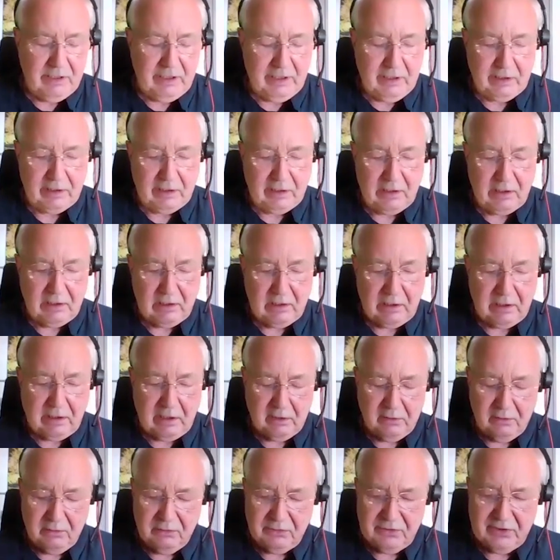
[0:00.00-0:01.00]
It
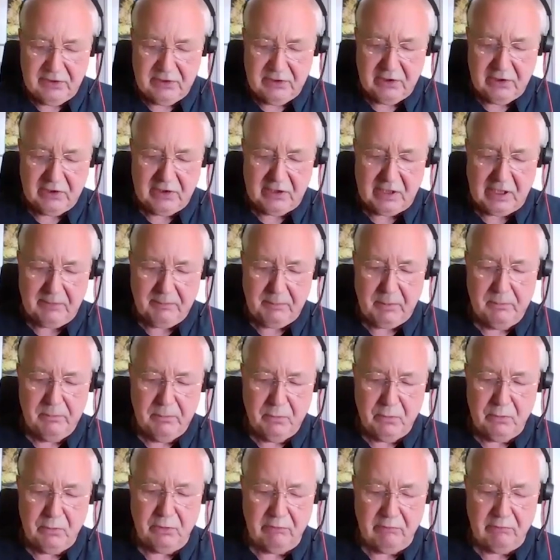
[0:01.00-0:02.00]
could also just
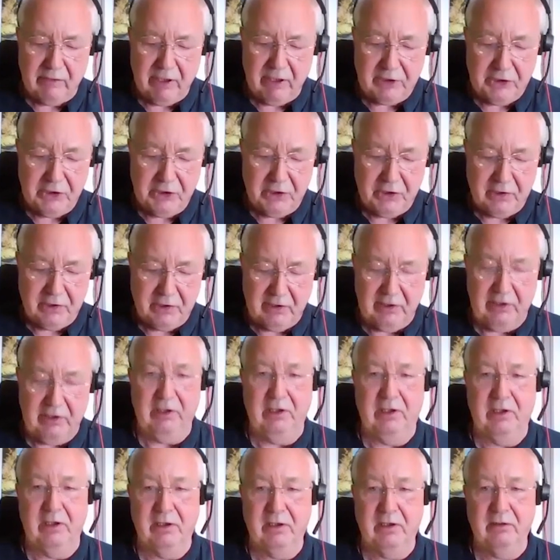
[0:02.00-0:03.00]
happen more
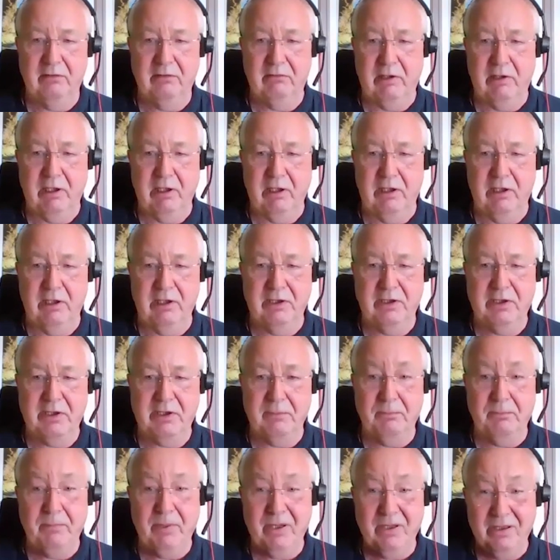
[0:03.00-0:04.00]
gradually, really.
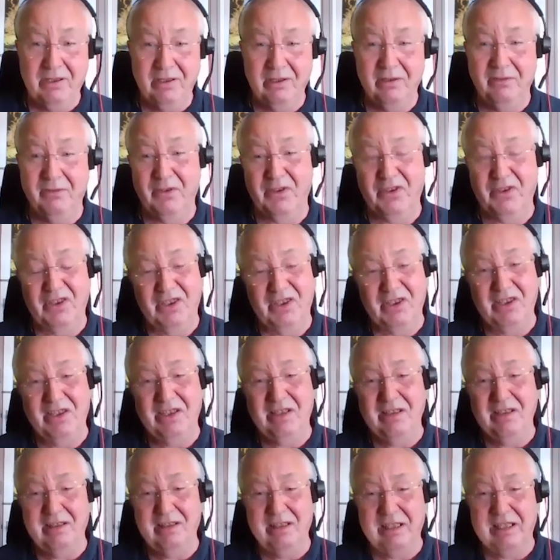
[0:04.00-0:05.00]
So part of us
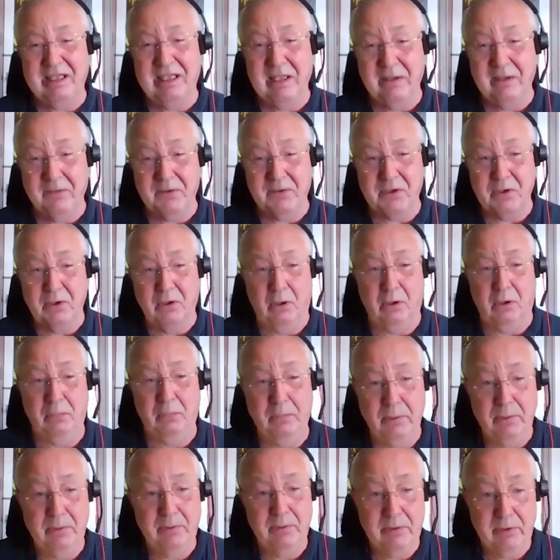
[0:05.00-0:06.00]
just kind of gives up
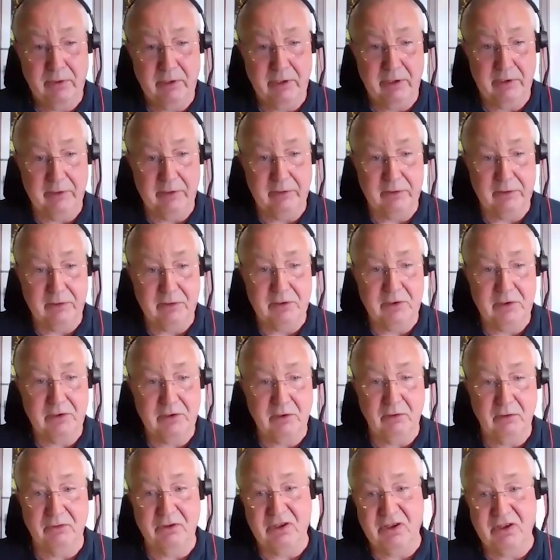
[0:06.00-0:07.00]

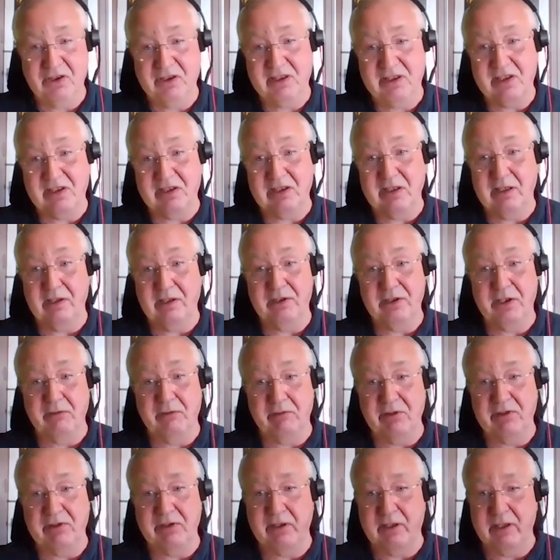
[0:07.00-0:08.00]
or just decides
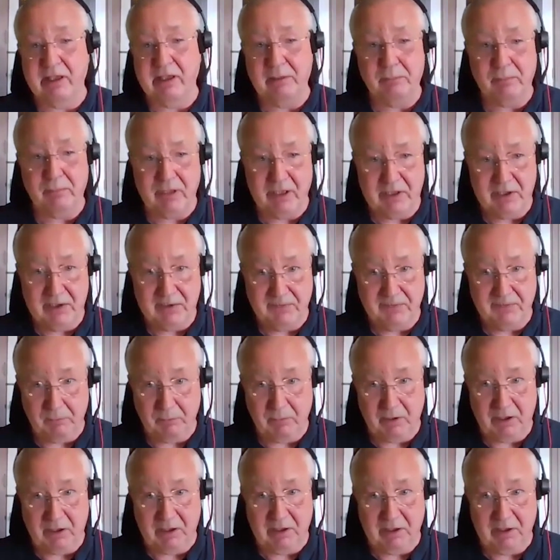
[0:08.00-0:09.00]
there isn't any place
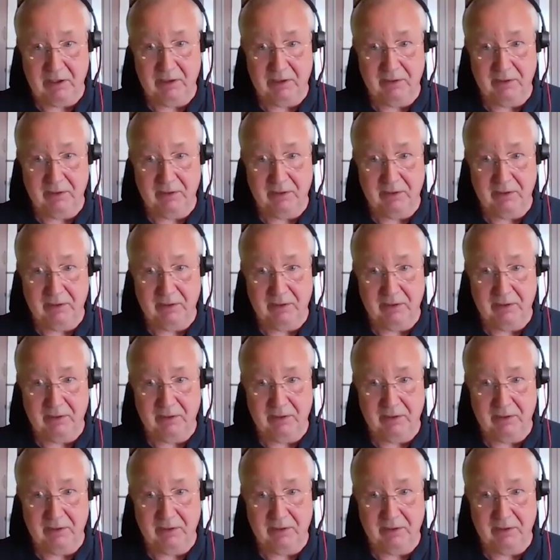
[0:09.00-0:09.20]
for me.